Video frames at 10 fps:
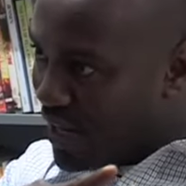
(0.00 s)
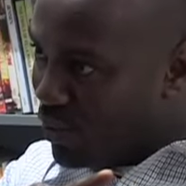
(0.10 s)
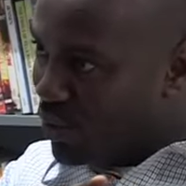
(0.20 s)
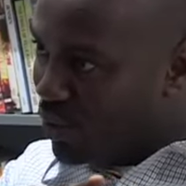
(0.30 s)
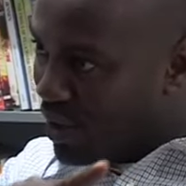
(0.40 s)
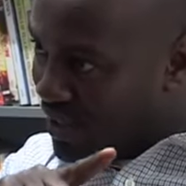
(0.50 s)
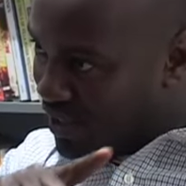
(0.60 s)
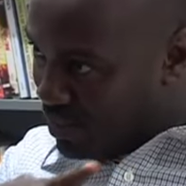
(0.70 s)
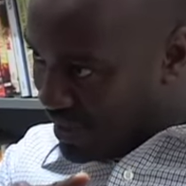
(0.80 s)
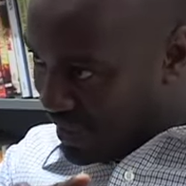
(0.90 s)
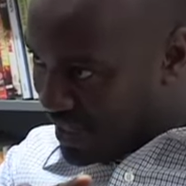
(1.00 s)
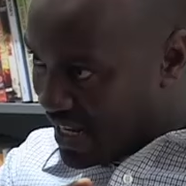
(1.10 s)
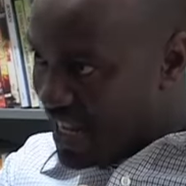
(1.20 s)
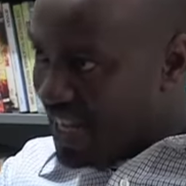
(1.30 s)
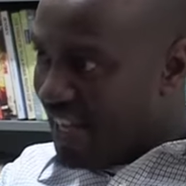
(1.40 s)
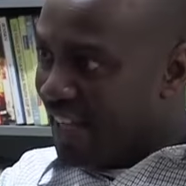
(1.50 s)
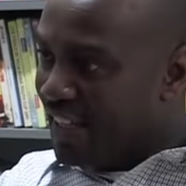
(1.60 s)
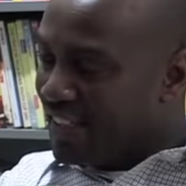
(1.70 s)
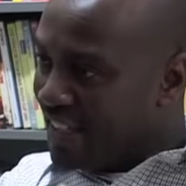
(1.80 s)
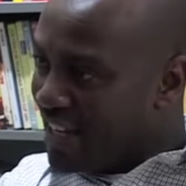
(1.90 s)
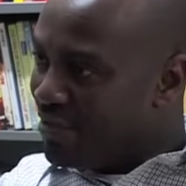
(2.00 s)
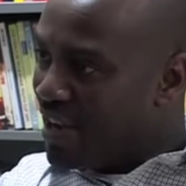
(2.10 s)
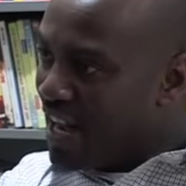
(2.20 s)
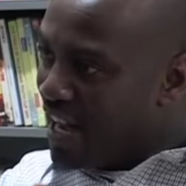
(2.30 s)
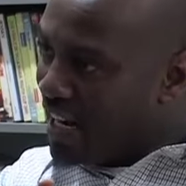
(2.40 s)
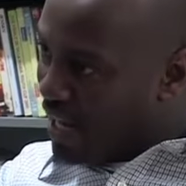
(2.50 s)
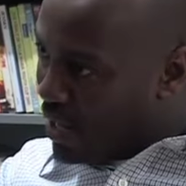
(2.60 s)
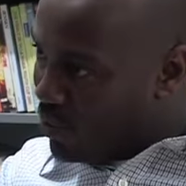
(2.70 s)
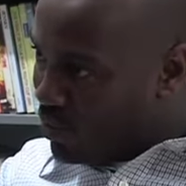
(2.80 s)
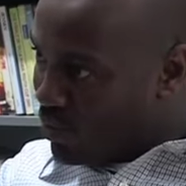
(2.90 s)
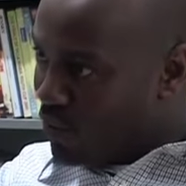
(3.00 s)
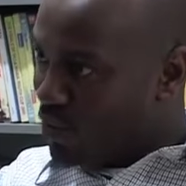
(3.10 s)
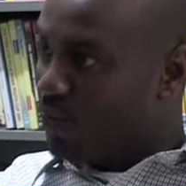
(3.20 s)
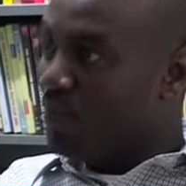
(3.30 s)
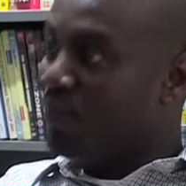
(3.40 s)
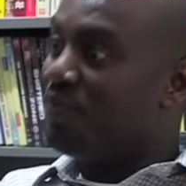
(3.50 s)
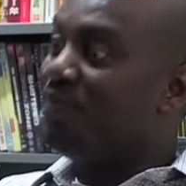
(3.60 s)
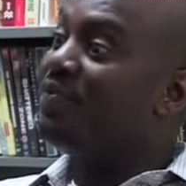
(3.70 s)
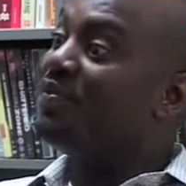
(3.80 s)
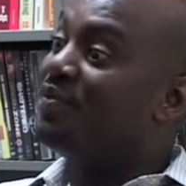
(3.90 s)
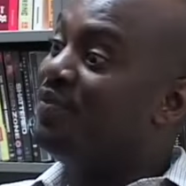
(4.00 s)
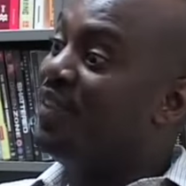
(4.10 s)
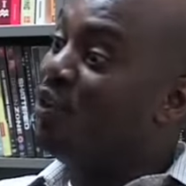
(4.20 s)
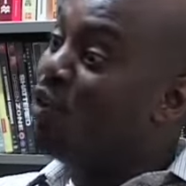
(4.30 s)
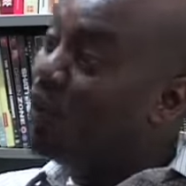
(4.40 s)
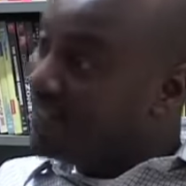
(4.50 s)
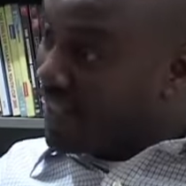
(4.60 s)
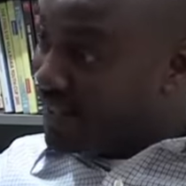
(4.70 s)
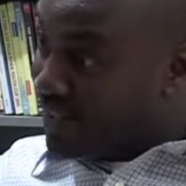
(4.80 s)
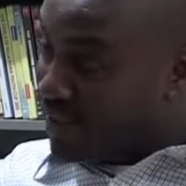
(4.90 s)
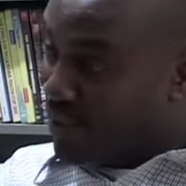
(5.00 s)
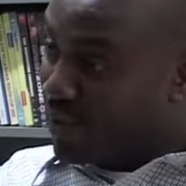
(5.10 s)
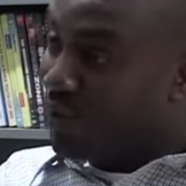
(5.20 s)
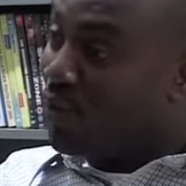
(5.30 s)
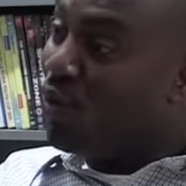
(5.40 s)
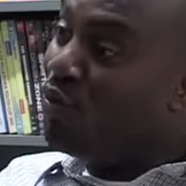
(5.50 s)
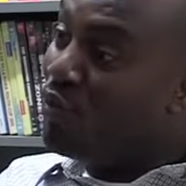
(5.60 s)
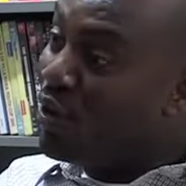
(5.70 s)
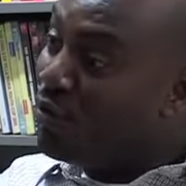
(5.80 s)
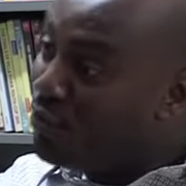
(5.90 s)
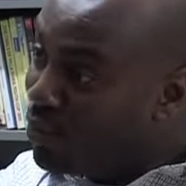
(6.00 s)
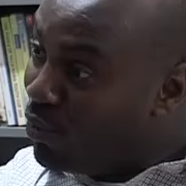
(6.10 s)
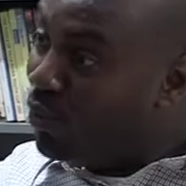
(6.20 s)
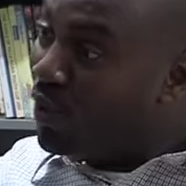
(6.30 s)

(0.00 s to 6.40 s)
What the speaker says: When you are in this business is never allow the noises of a few